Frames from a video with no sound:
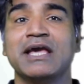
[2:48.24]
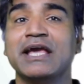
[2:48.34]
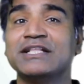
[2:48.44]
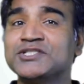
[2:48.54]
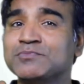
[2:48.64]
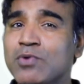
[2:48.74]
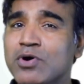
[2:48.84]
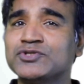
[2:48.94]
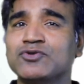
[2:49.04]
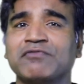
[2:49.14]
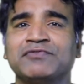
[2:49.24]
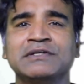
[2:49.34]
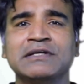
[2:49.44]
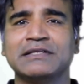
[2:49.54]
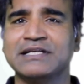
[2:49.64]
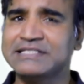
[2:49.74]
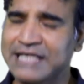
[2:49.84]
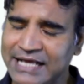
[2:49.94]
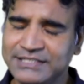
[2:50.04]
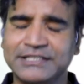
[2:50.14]
It's most often the
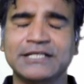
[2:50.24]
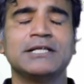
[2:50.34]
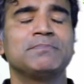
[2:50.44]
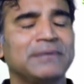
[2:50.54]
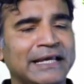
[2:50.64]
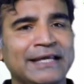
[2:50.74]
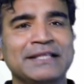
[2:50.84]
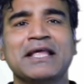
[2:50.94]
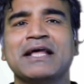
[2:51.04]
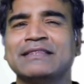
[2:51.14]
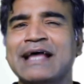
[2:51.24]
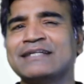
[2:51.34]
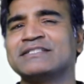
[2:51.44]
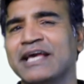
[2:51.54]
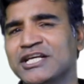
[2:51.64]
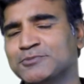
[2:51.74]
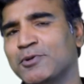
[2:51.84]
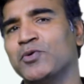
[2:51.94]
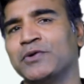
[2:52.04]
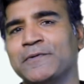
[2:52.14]
sagittal plane that's
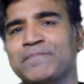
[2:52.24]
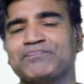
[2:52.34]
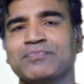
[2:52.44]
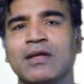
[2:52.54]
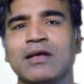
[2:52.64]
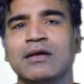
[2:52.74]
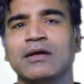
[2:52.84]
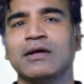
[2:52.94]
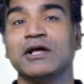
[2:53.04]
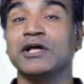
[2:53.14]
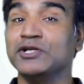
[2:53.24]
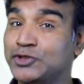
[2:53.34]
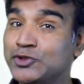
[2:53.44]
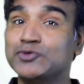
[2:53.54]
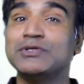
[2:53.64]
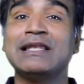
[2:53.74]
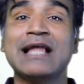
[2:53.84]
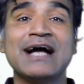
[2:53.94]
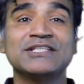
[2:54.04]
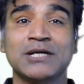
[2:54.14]
explored. Due to the
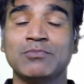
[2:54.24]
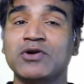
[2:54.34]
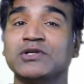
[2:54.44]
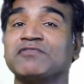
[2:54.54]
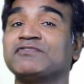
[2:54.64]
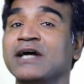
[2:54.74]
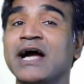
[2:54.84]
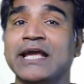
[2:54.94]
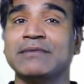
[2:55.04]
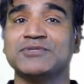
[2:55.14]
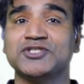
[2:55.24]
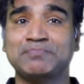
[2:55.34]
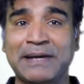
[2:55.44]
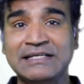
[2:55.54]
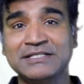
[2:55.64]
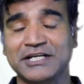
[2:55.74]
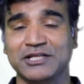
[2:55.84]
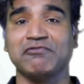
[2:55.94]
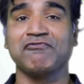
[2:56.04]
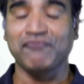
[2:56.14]
large amount of time spent in
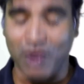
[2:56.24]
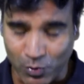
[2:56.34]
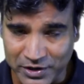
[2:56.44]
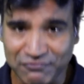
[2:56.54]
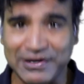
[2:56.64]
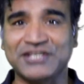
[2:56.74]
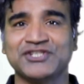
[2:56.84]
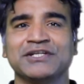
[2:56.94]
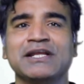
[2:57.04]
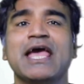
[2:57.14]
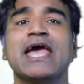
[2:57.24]
the forward flexion,